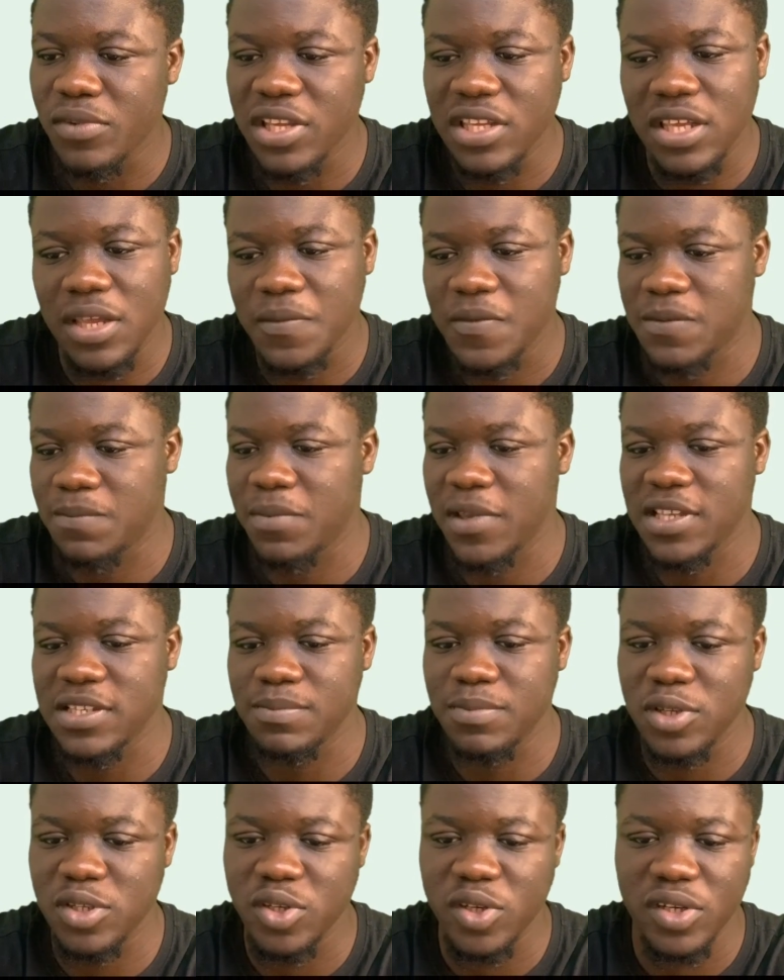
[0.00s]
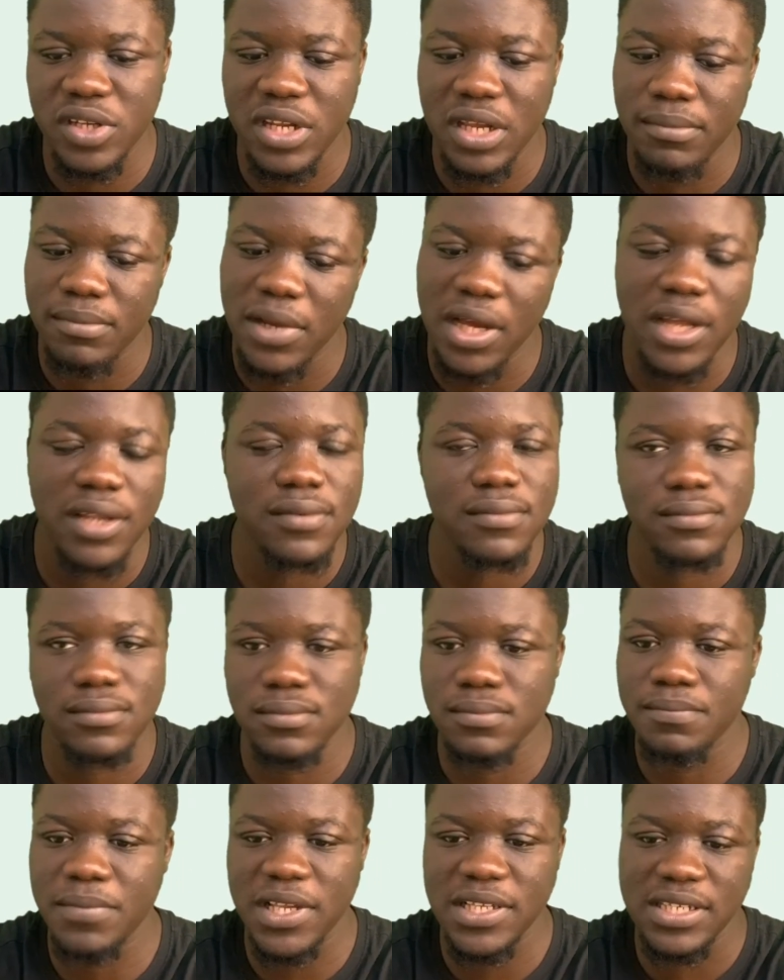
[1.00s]
give space between them, and
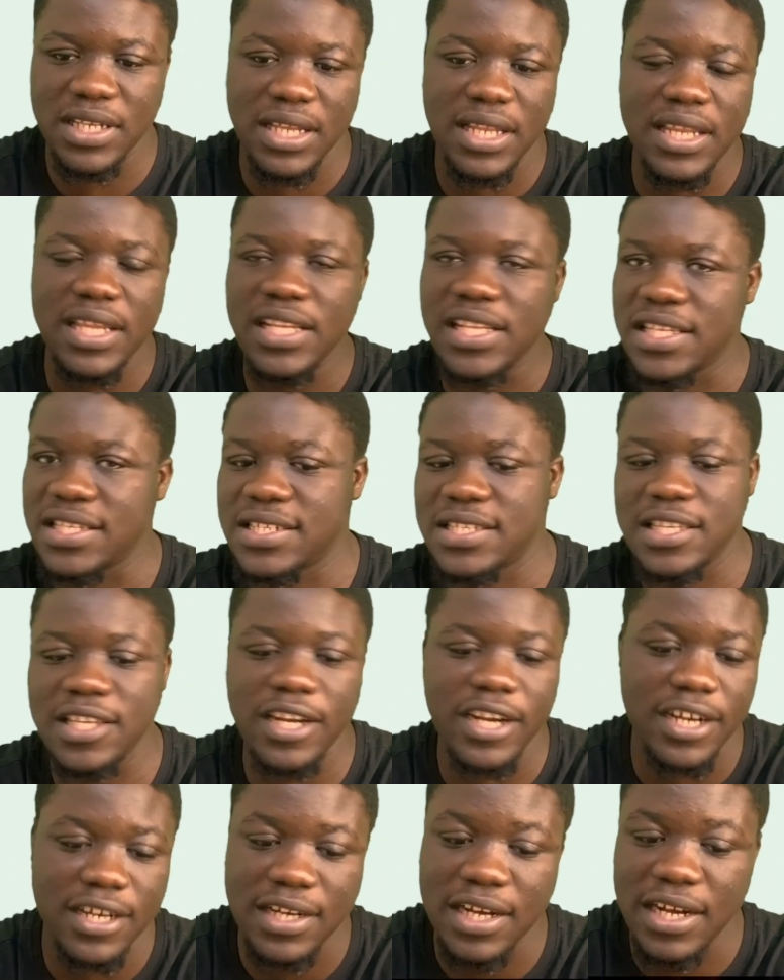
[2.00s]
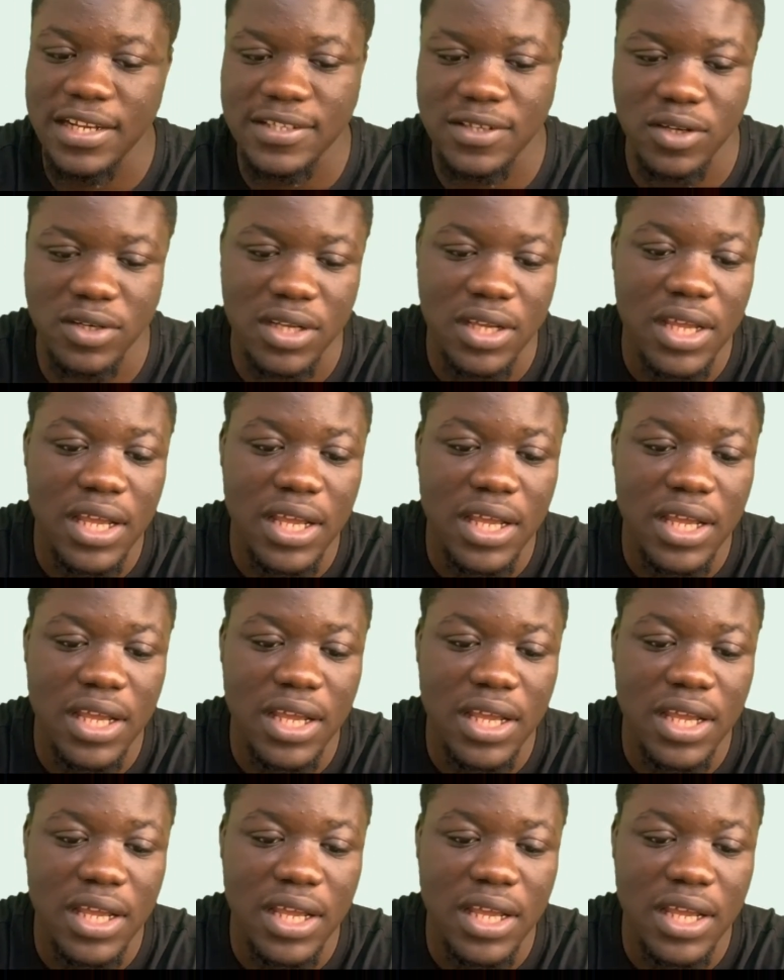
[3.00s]
basically this is the result.